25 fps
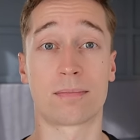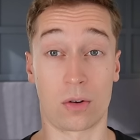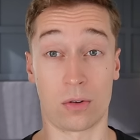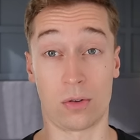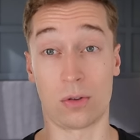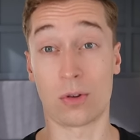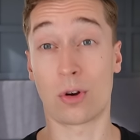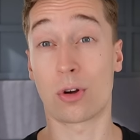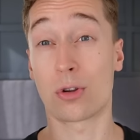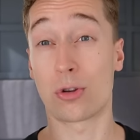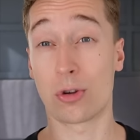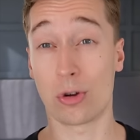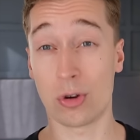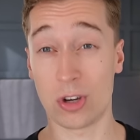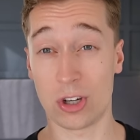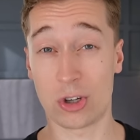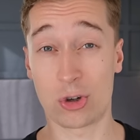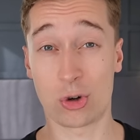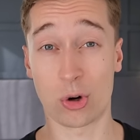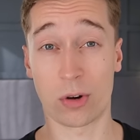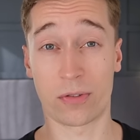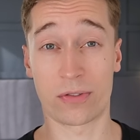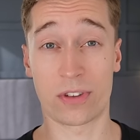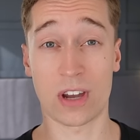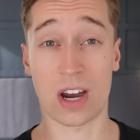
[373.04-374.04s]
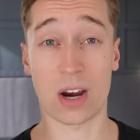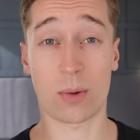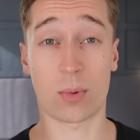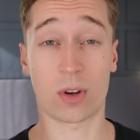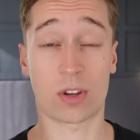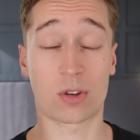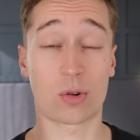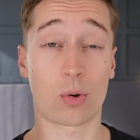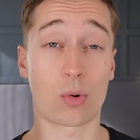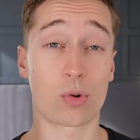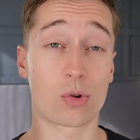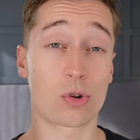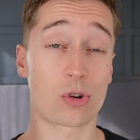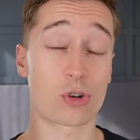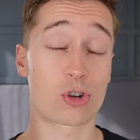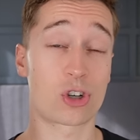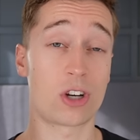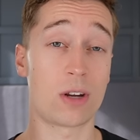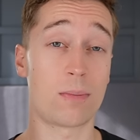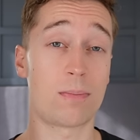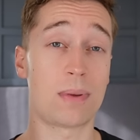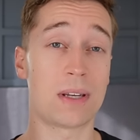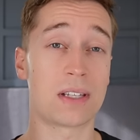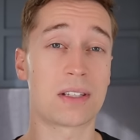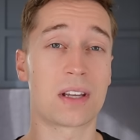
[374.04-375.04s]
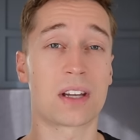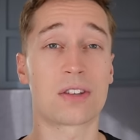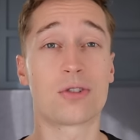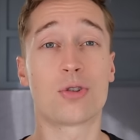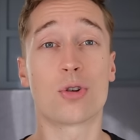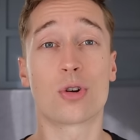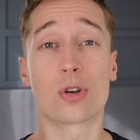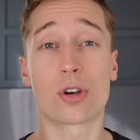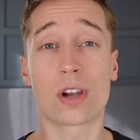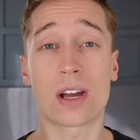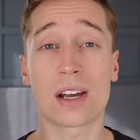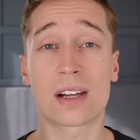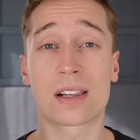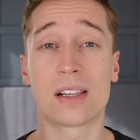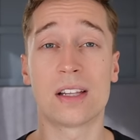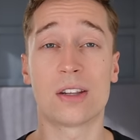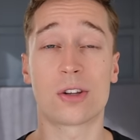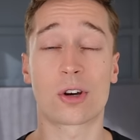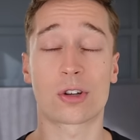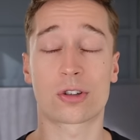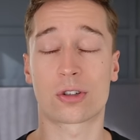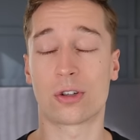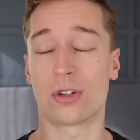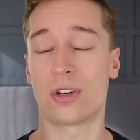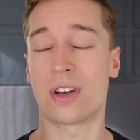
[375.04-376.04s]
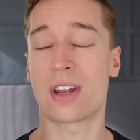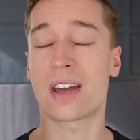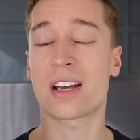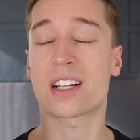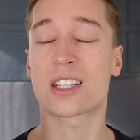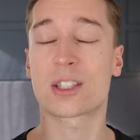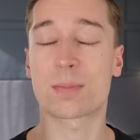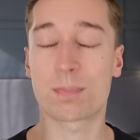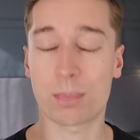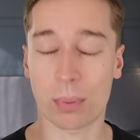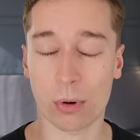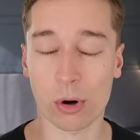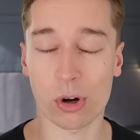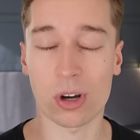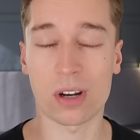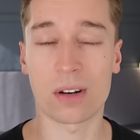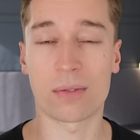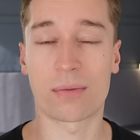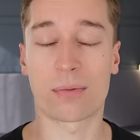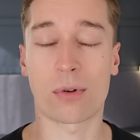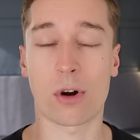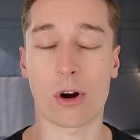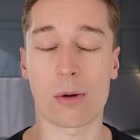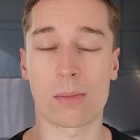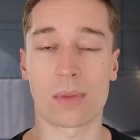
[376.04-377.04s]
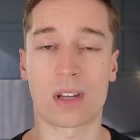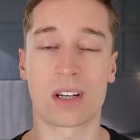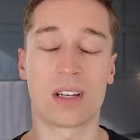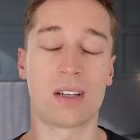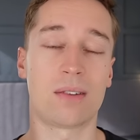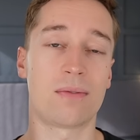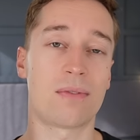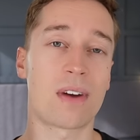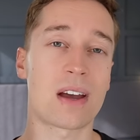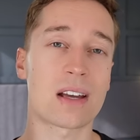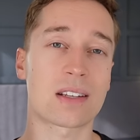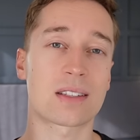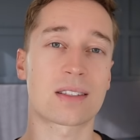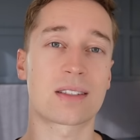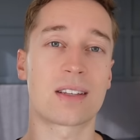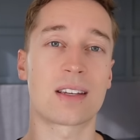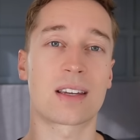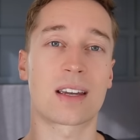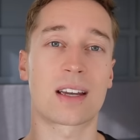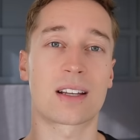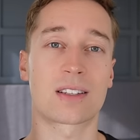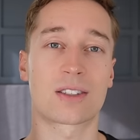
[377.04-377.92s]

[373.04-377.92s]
Another issue of direct ownership is that you're likely not an expert in farmland investing,